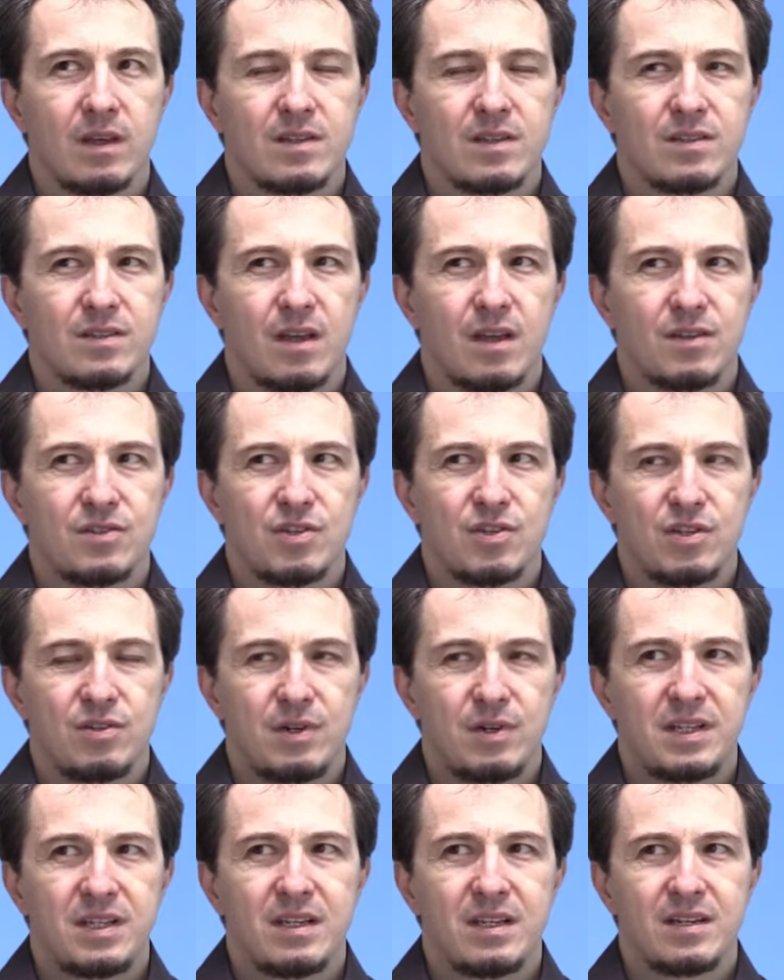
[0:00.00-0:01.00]
is
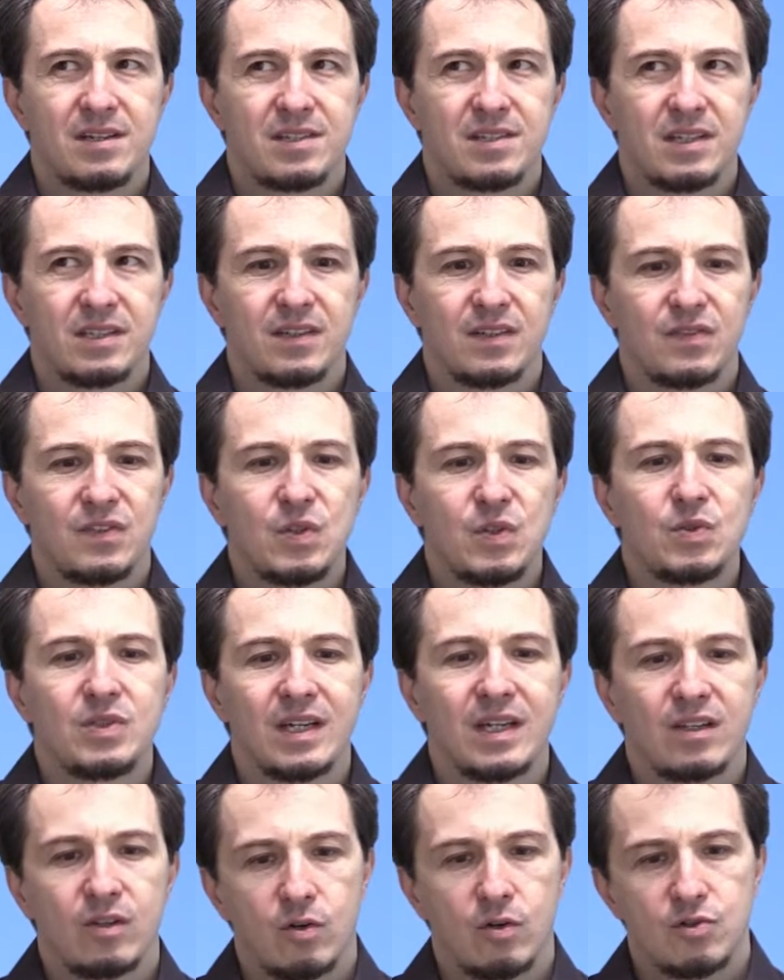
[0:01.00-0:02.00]
generating a set of new
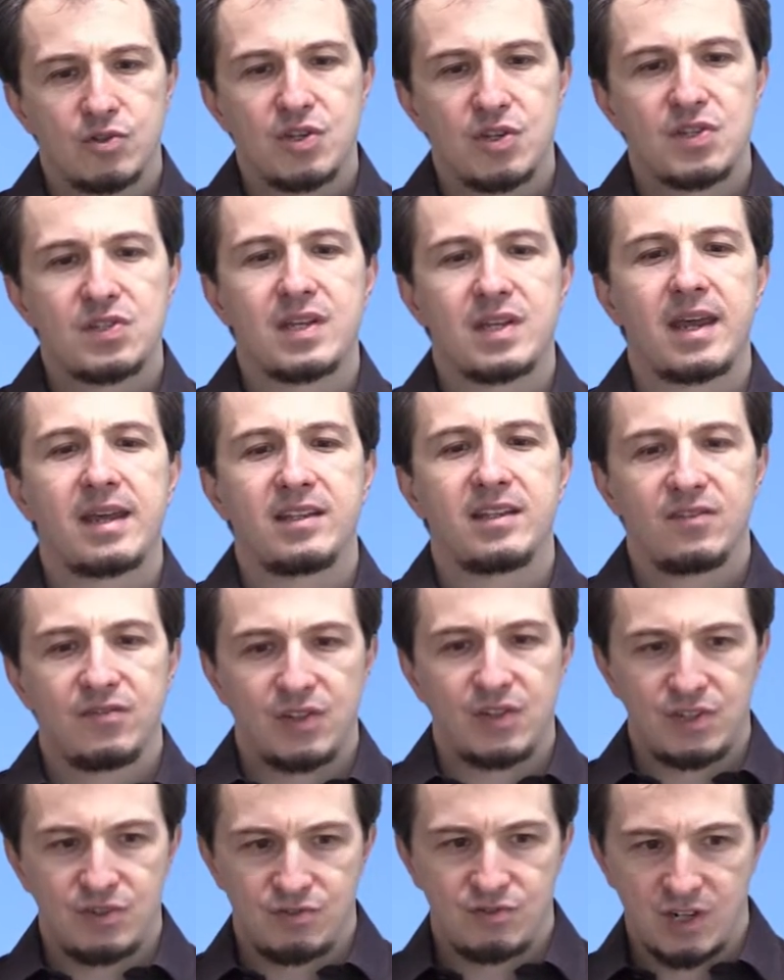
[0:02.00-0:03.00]
technologies and
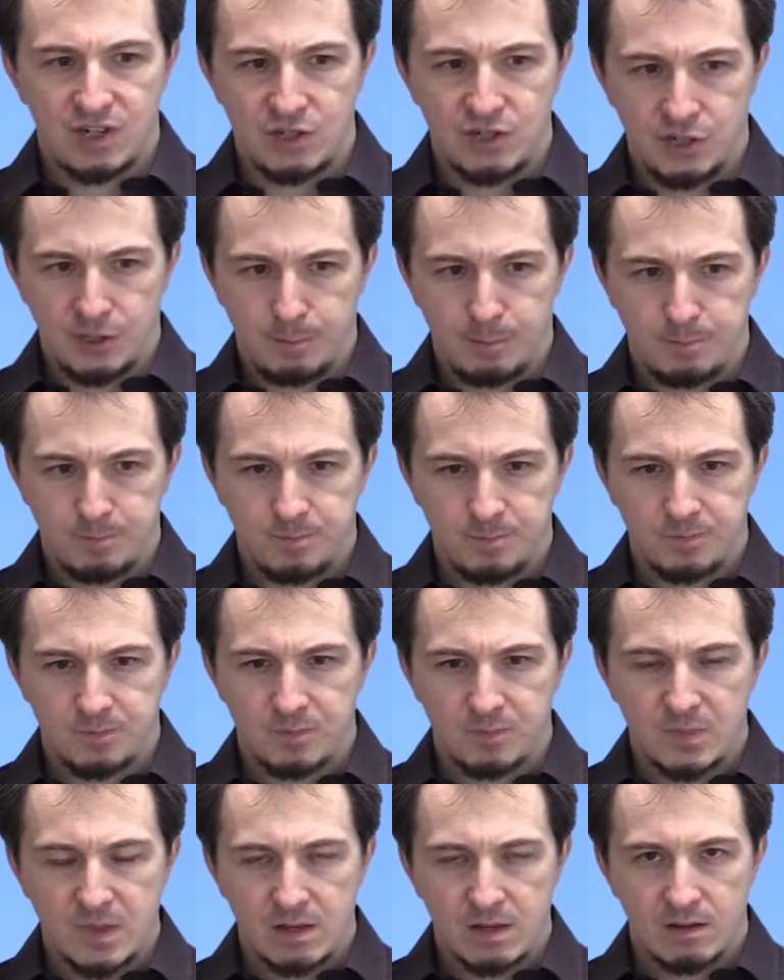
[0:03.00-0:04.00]
infrastructure.
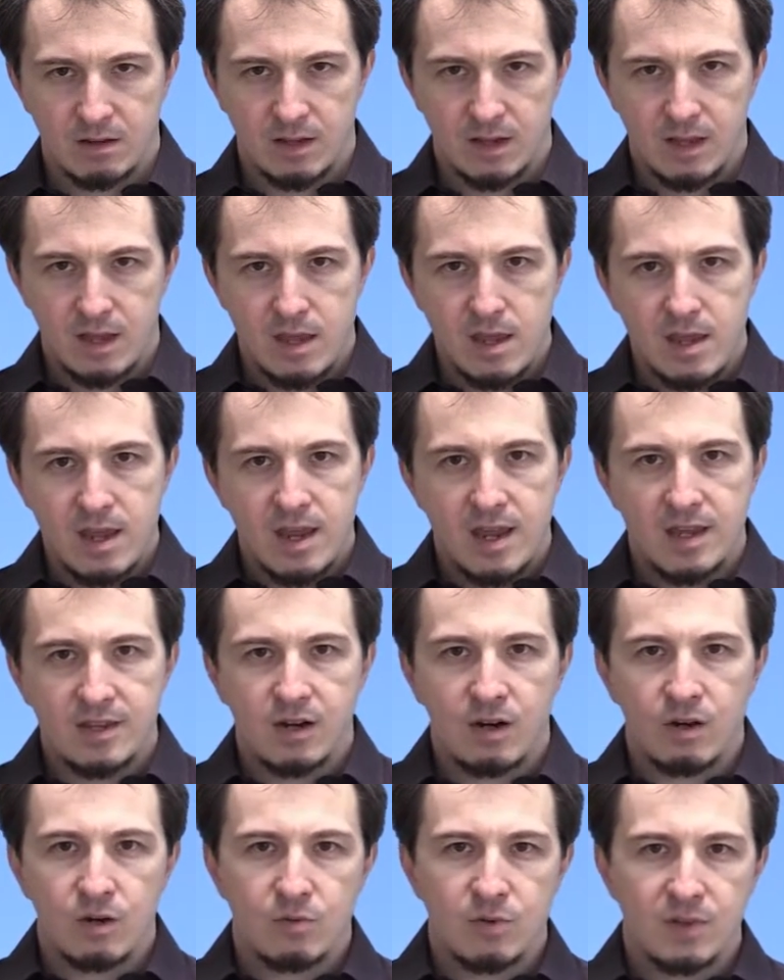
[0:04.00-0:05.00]

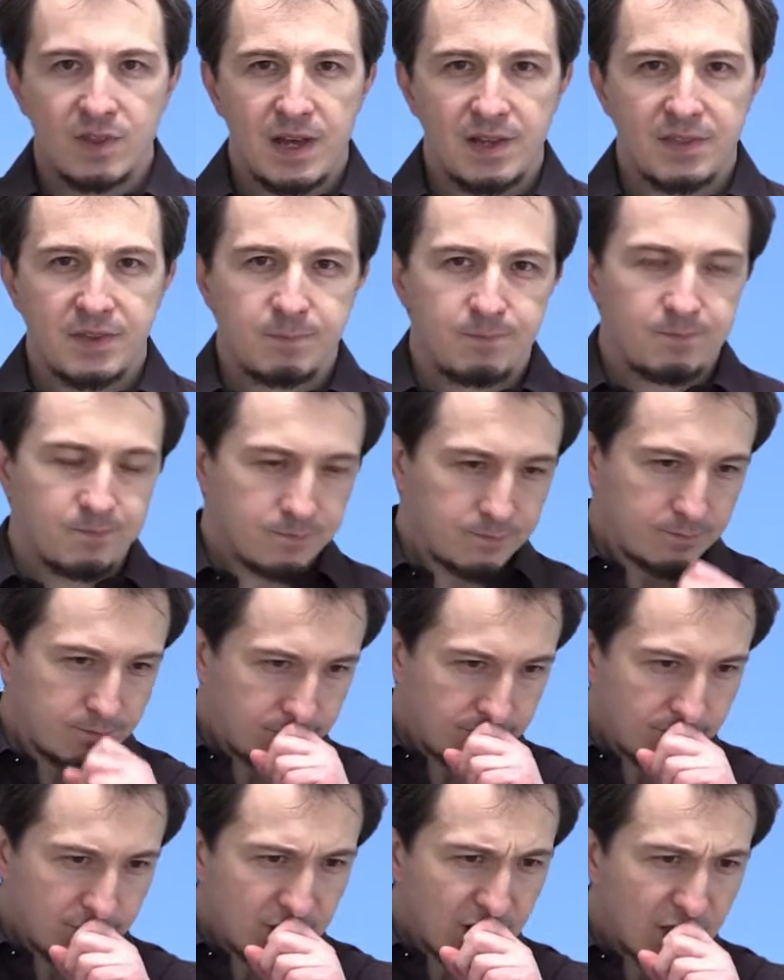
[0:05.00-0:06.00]
And along with that,
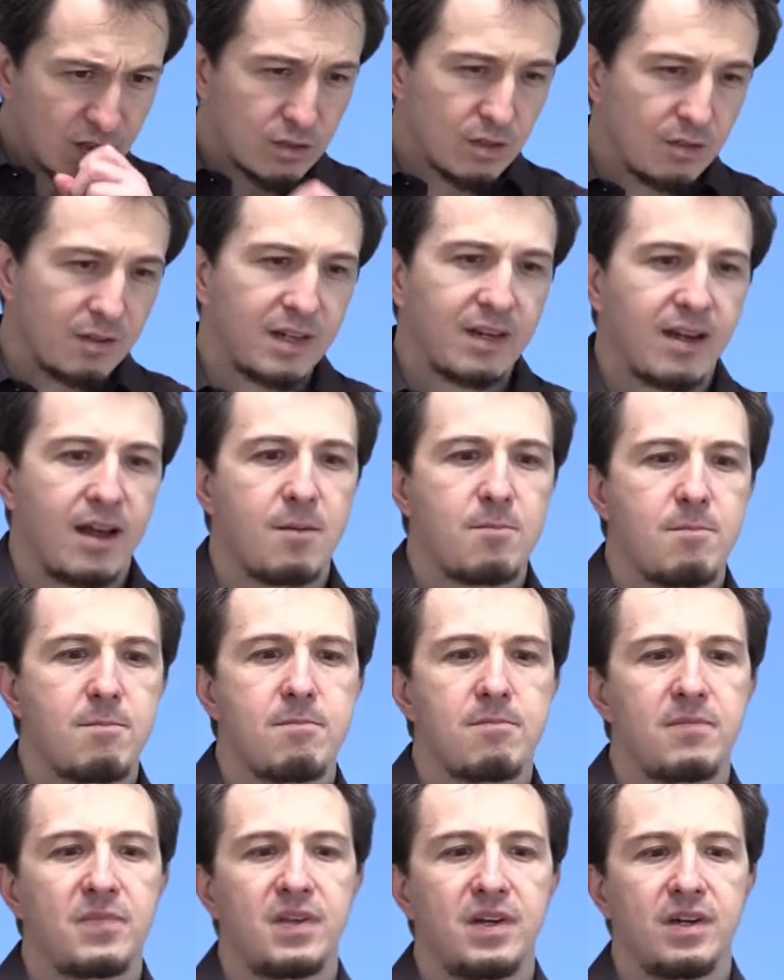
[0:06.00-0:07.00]

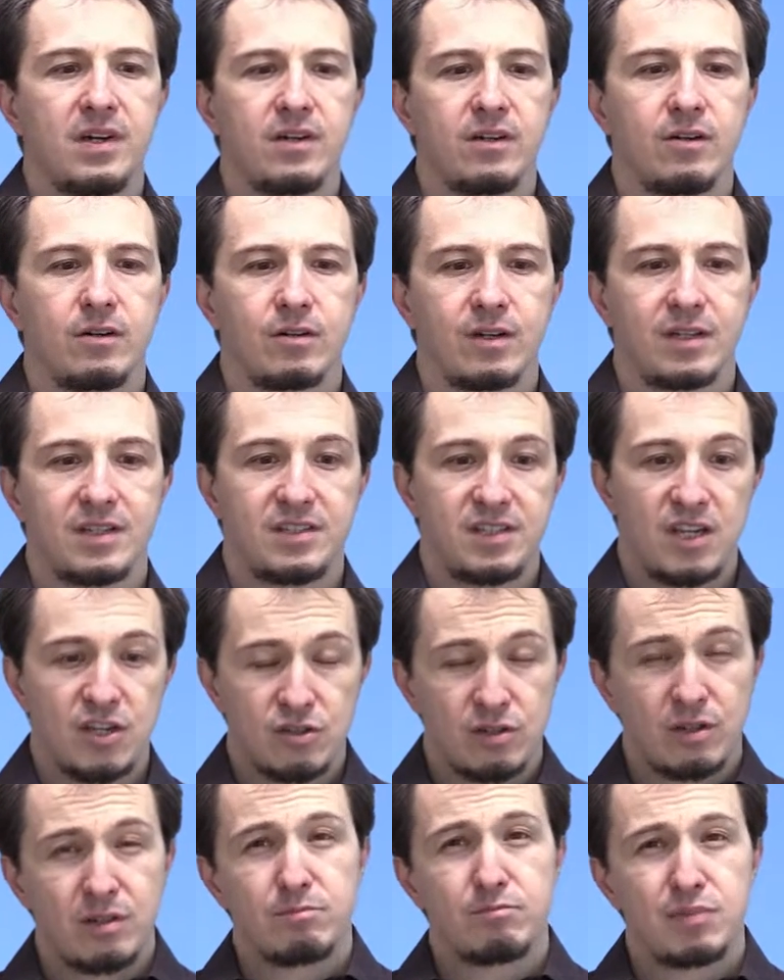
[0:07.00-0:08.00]
come the
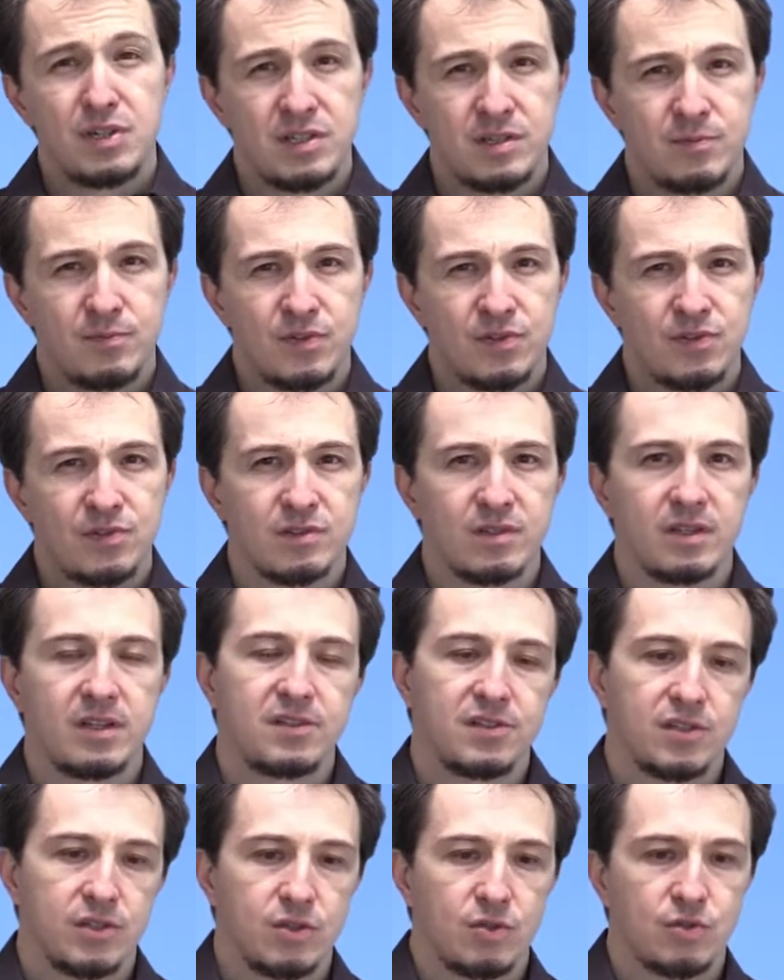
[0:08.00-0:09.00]
organizational principles,
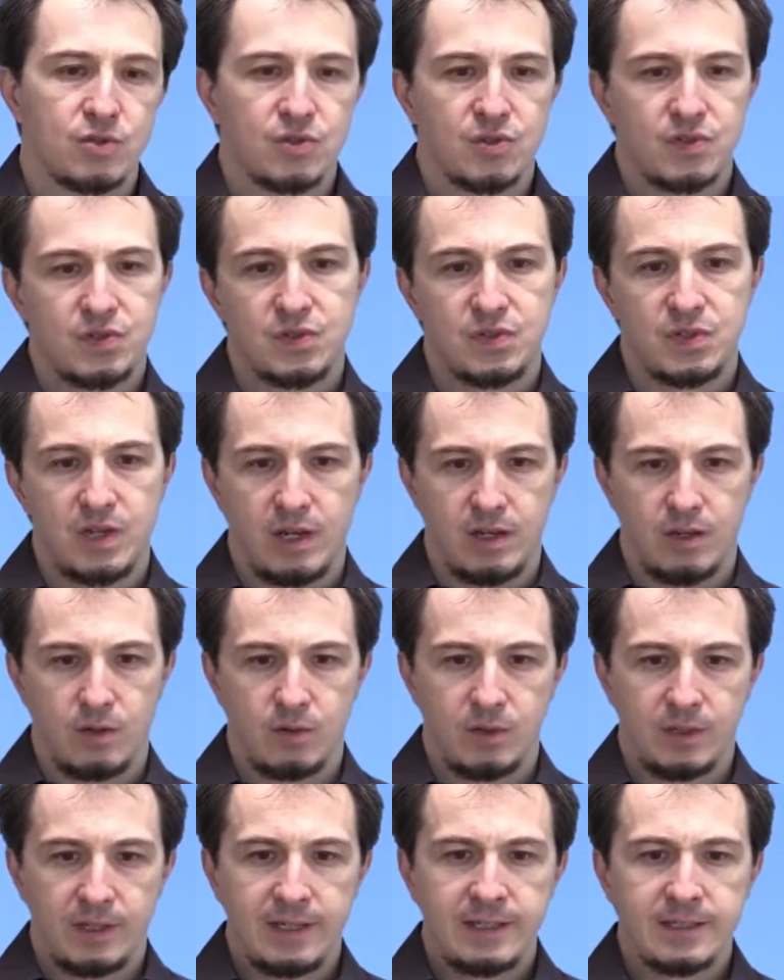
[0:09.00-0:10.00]
institutions, and
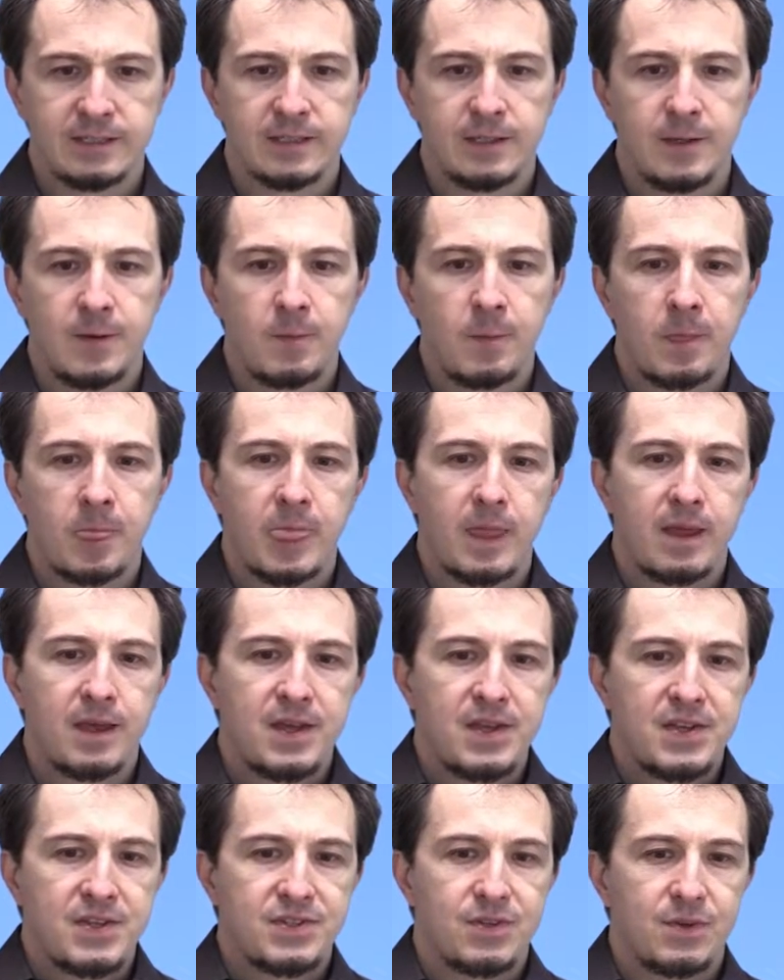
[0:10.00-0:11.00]
all that,
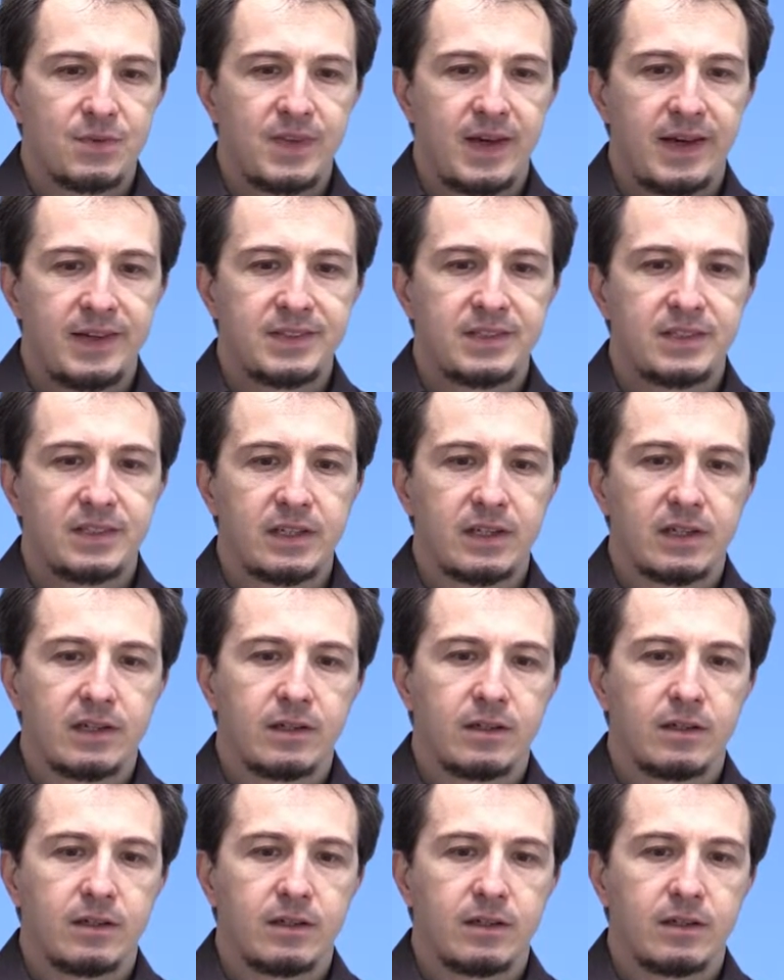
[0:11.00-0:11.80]
so that